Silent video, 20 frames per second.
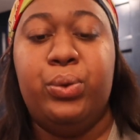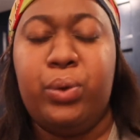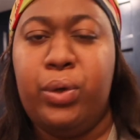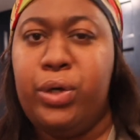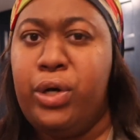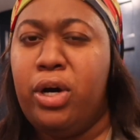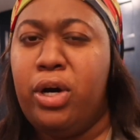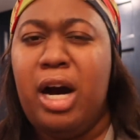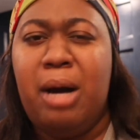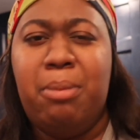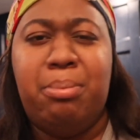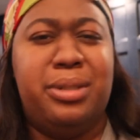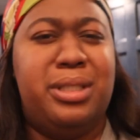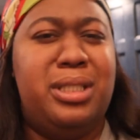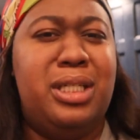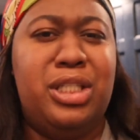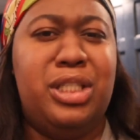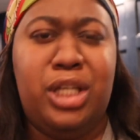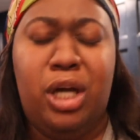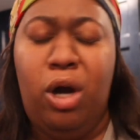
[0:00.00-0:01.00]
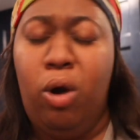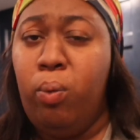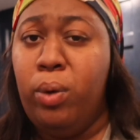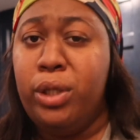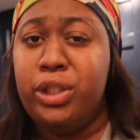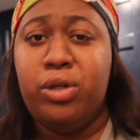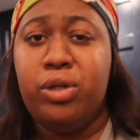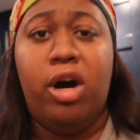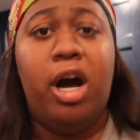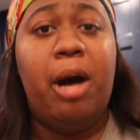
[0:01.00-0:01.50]
or your competition or
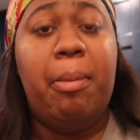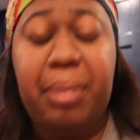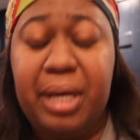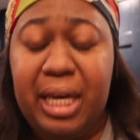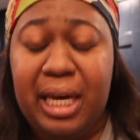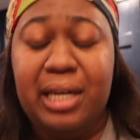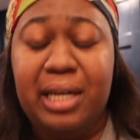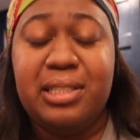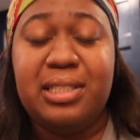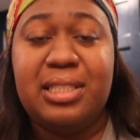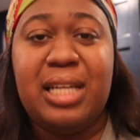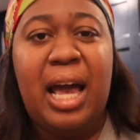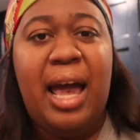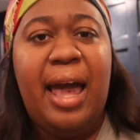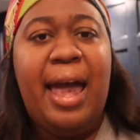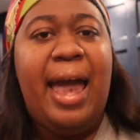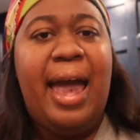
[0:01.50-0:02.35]
what you're up against,